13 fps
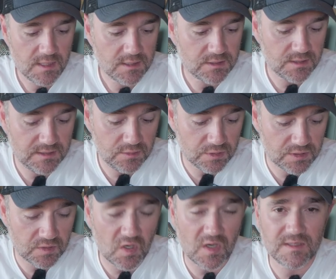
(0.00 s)
So you
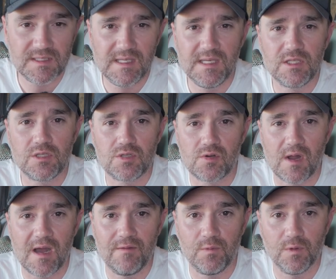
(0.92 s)
start each
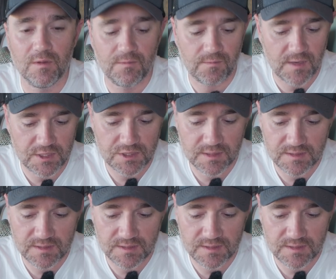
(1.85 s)
drive with a fresh